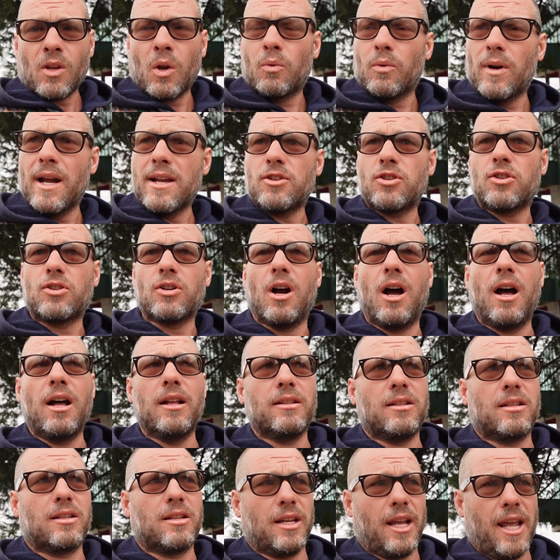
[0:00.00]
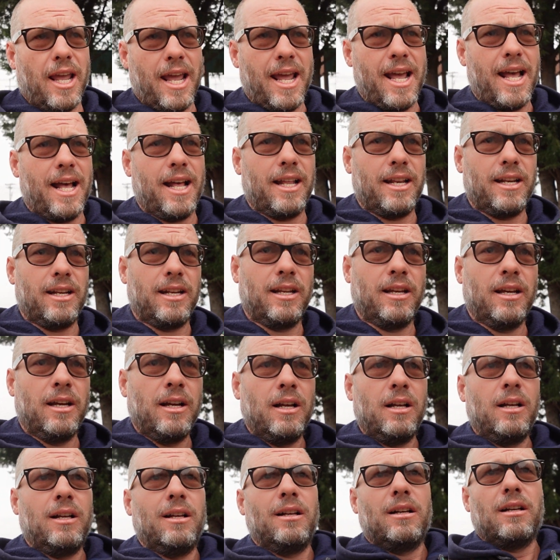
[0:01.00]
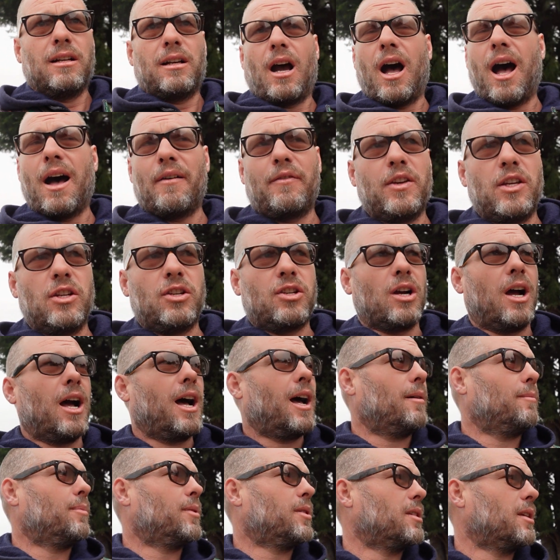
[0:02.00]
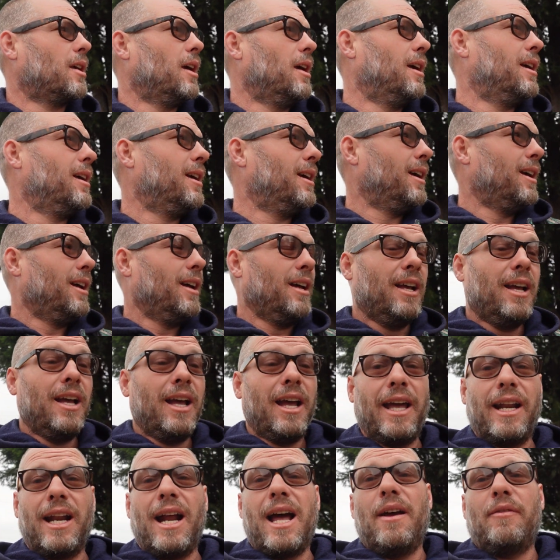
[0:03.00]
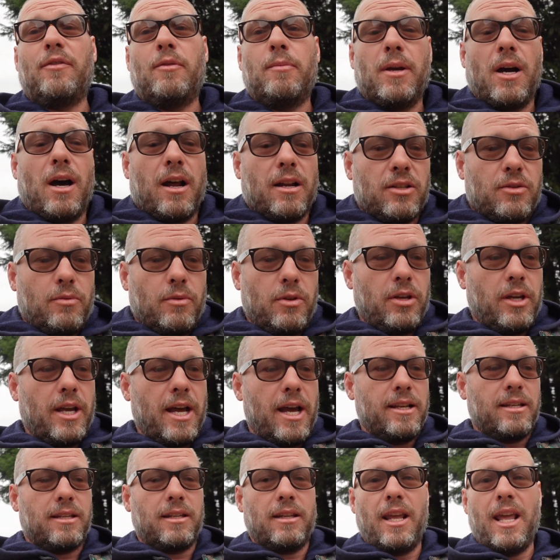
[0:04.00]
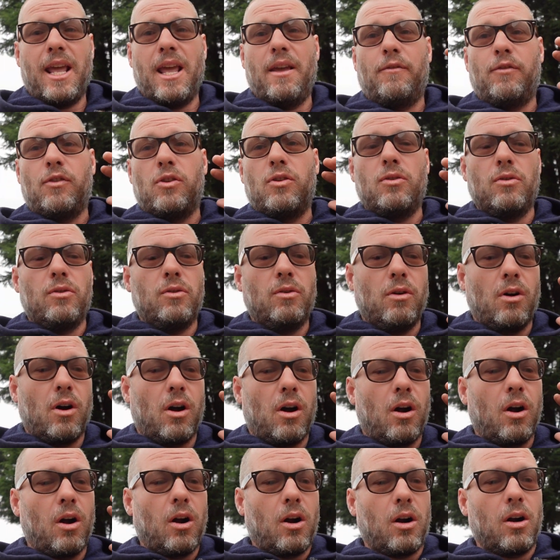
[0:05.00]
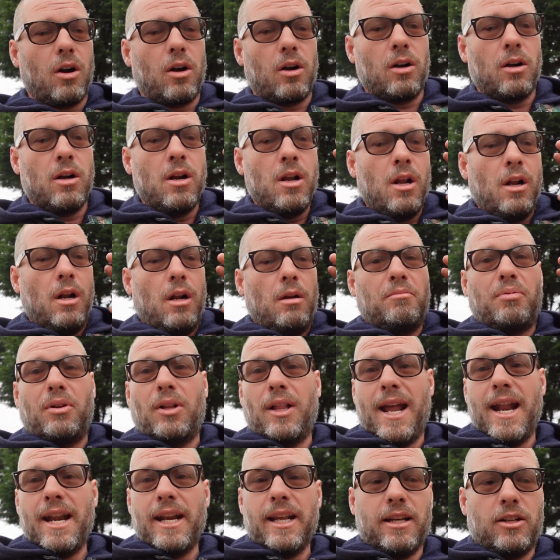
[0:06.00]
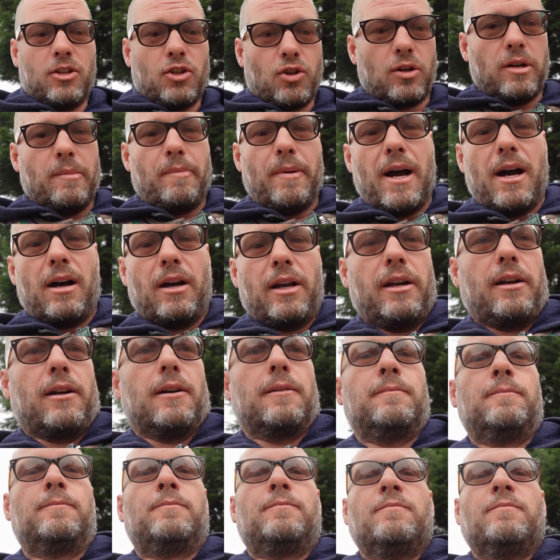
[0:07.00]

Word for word: restaurants and coffee shops. And I have to be honest with you guys, if you are planning a trip out here